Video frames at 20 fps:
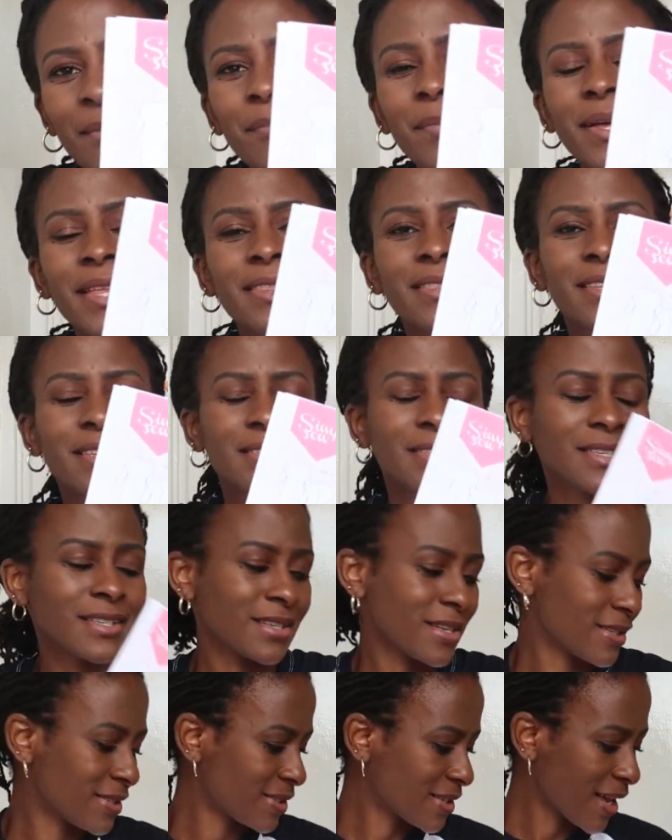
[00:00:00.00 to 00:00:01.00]
I made this in
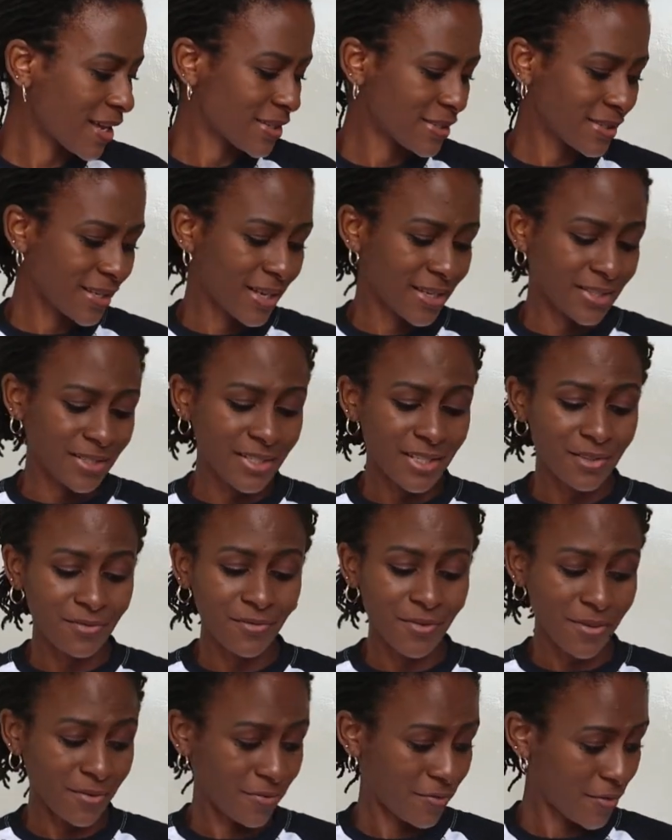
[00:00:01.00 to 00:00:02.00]
a size 18
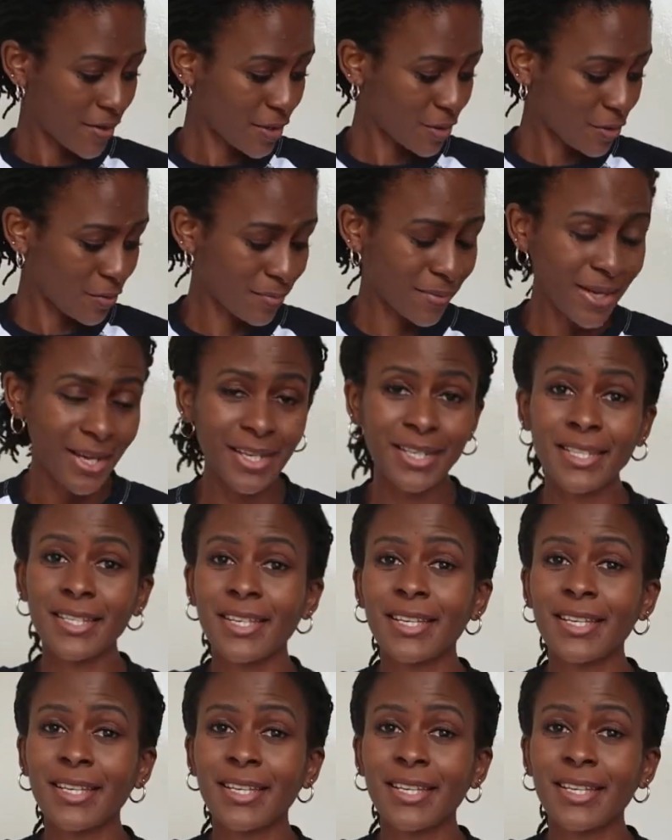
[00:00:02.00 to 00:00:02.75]
for a friend of mine.